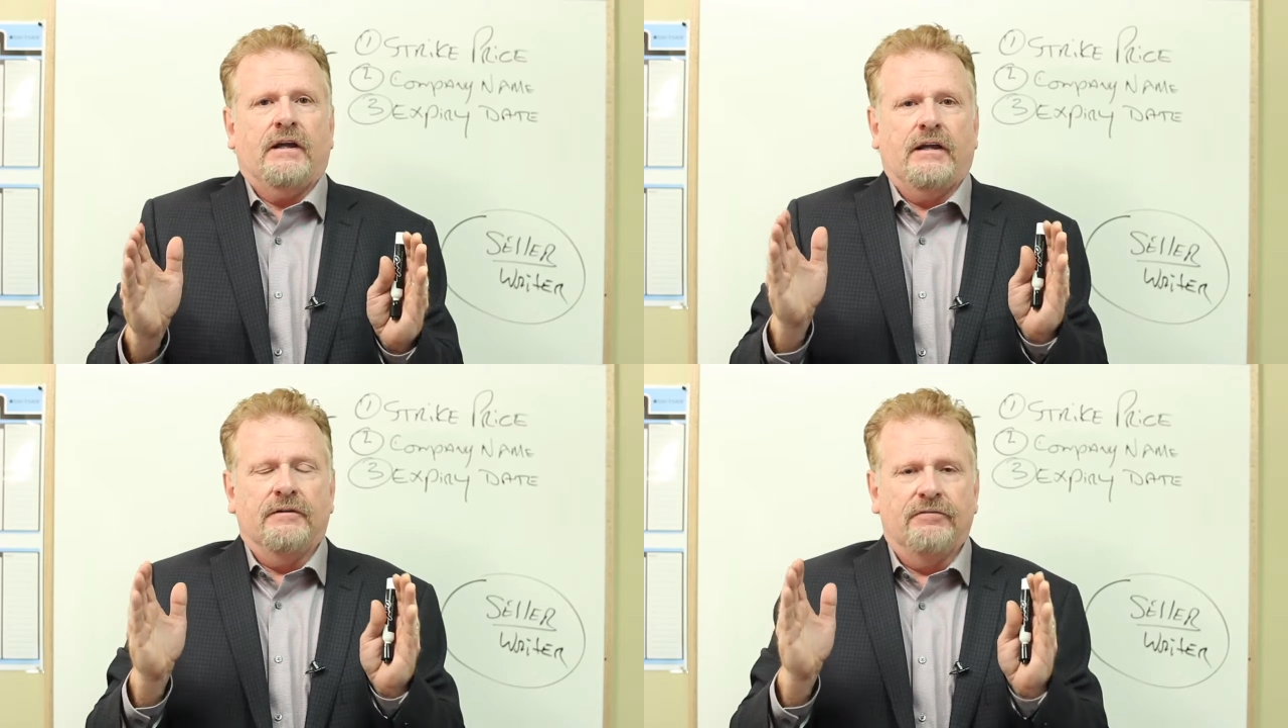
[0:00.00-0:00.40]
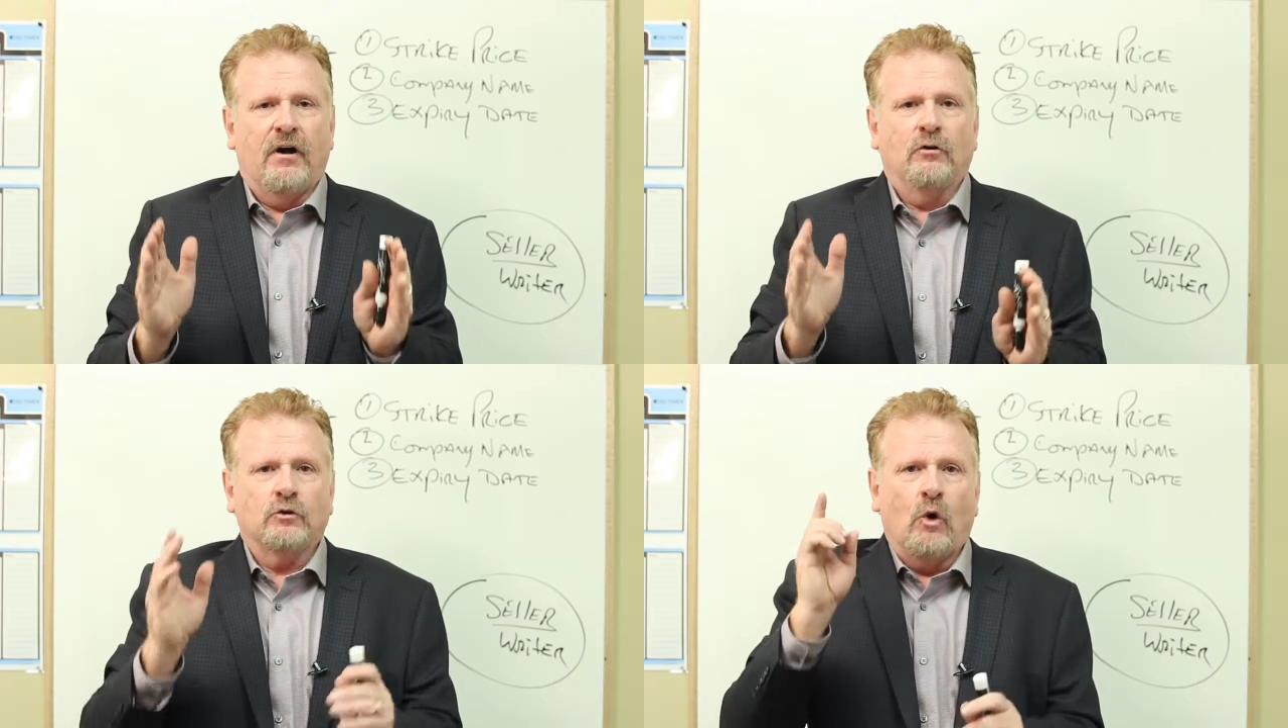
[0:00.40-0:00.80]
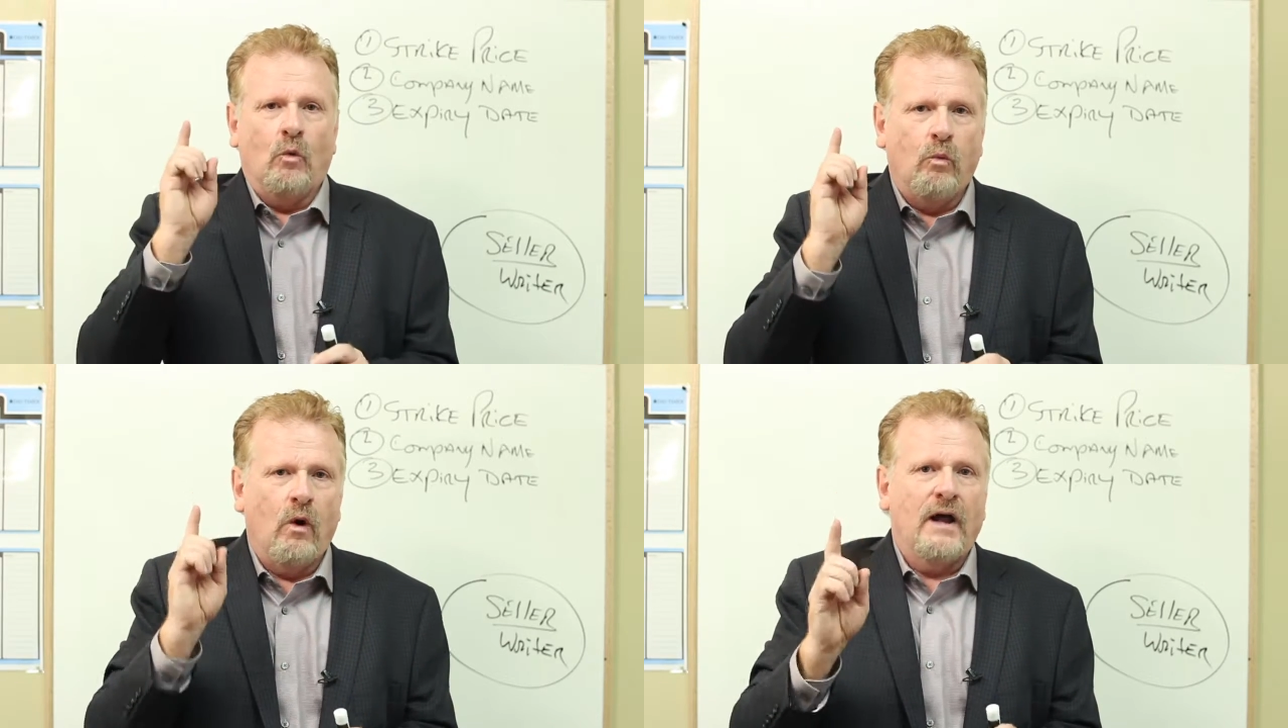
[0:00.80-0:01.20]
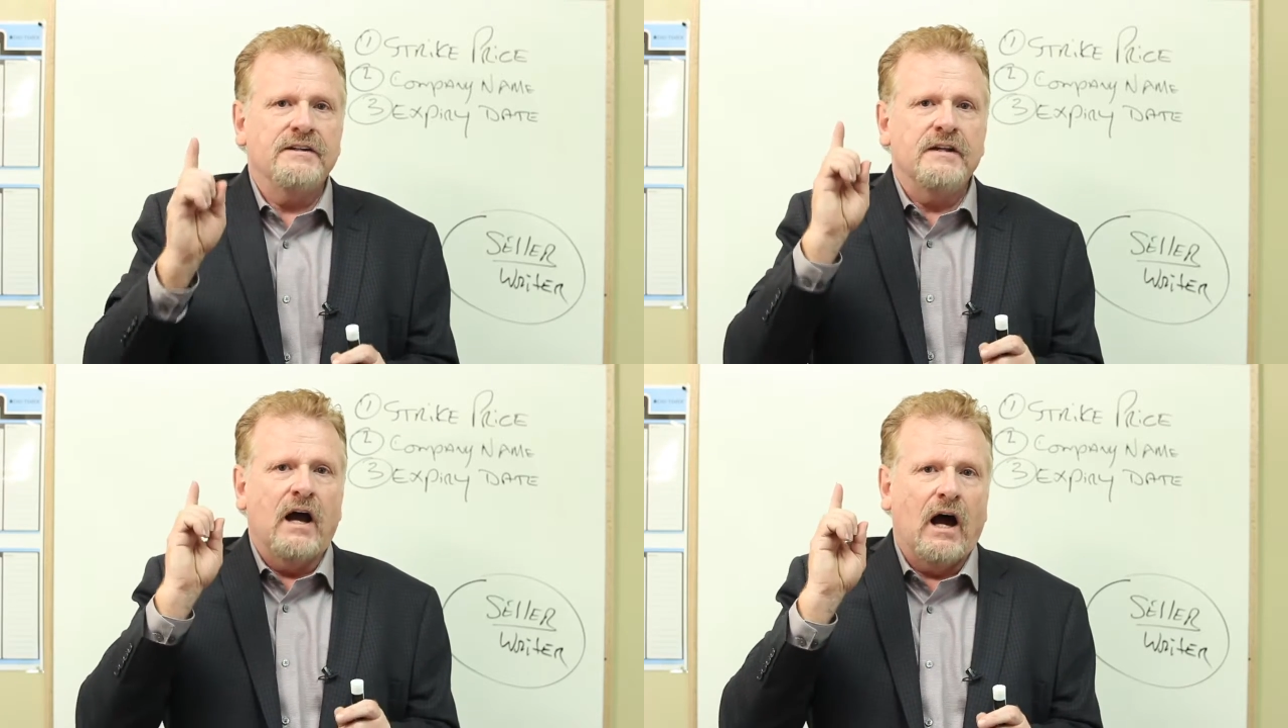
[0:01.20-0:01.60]
involves
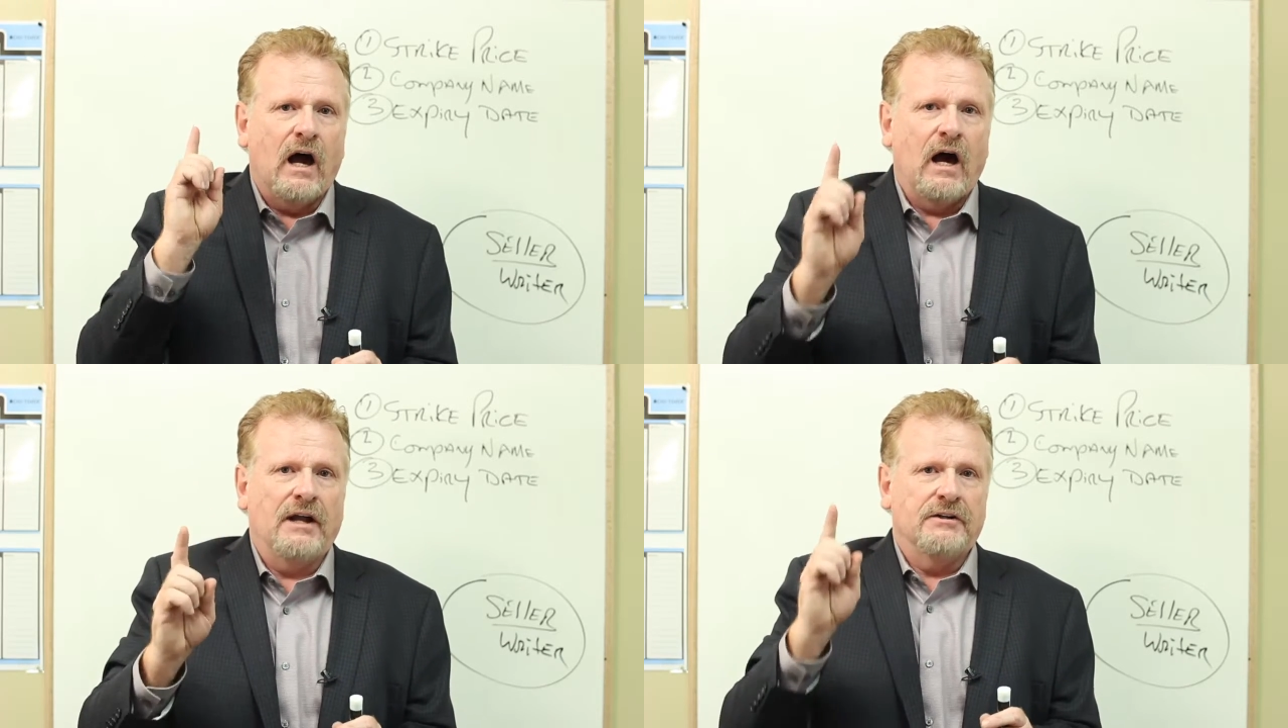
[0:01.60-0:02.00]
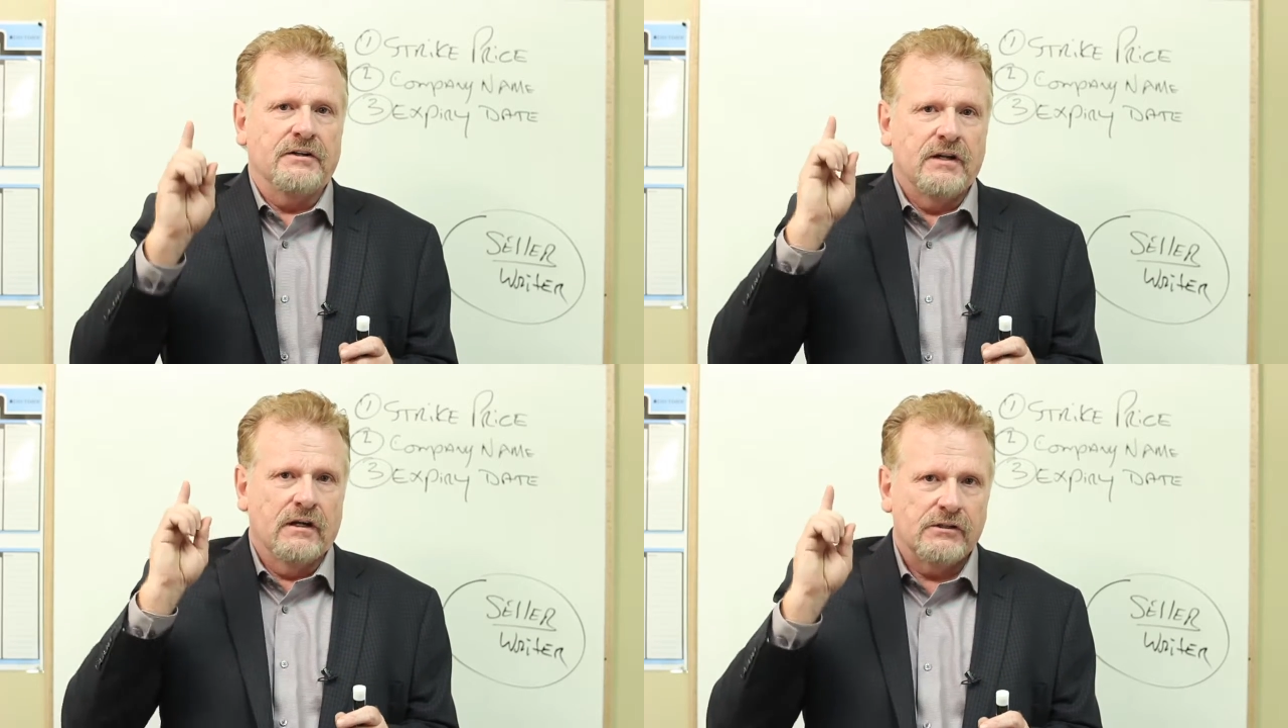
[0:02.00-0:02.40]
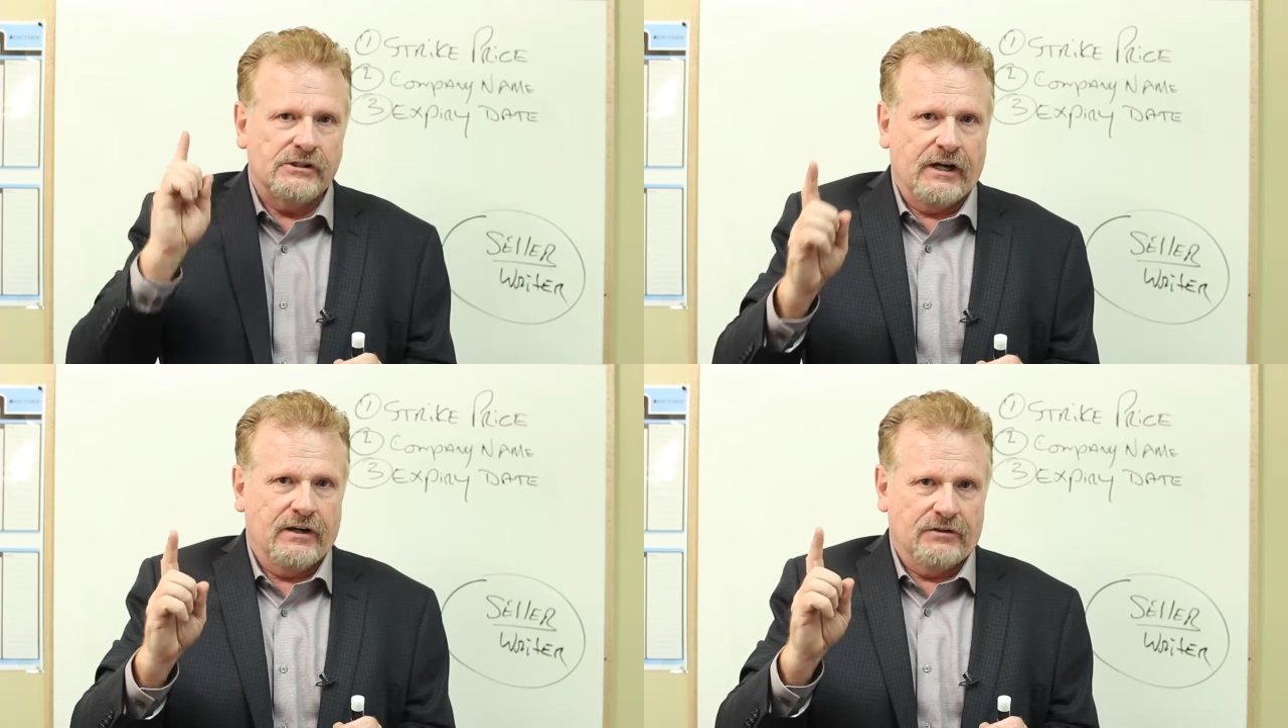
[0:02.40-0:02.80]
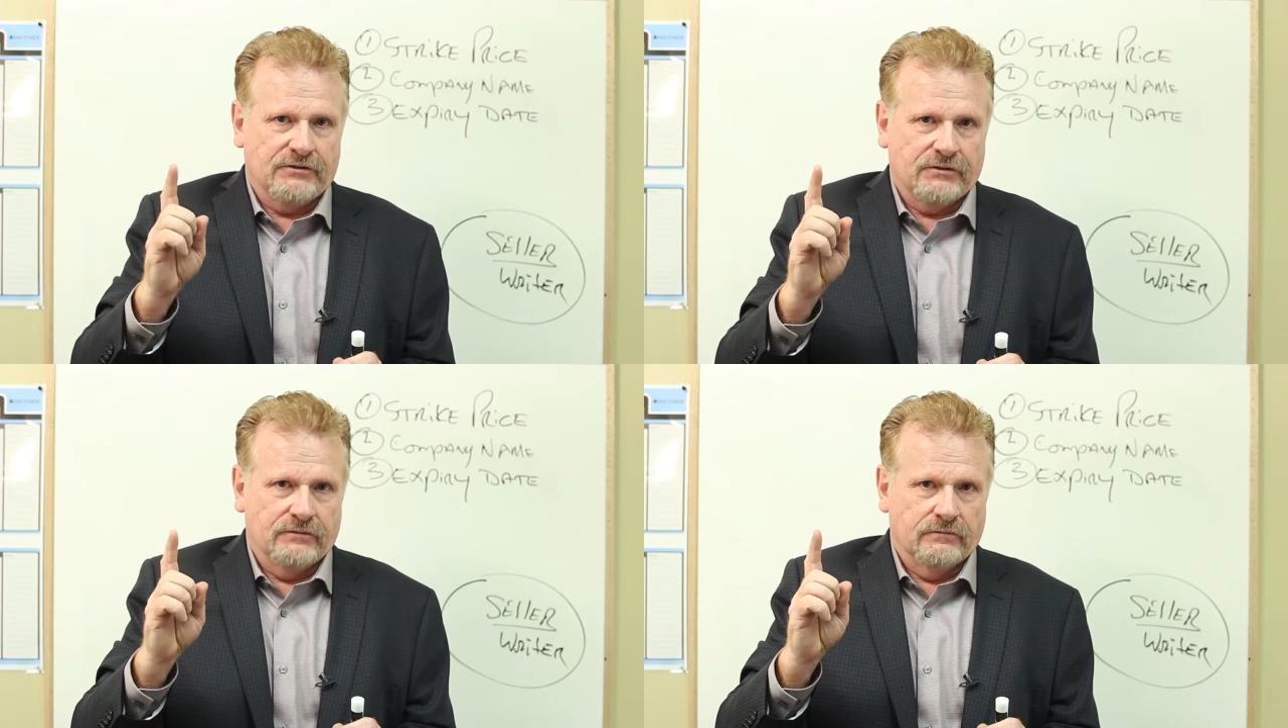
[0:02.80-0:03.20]
100
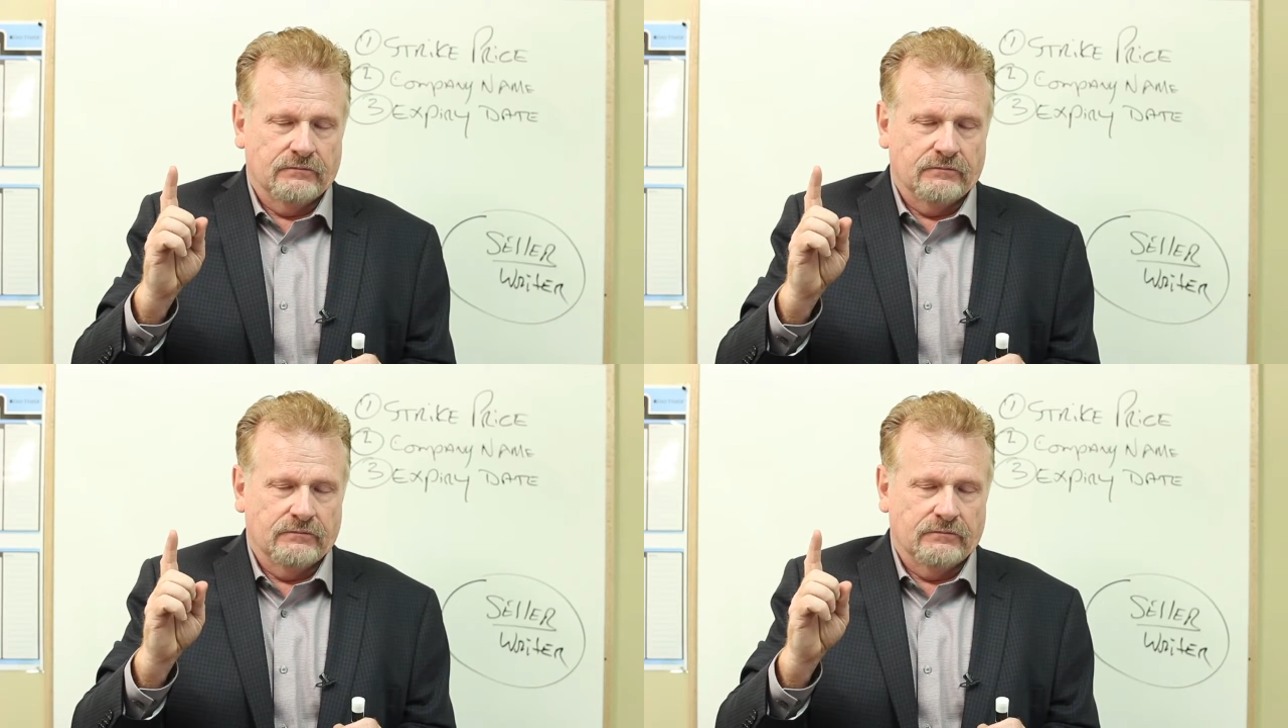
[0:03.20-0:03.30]
shares.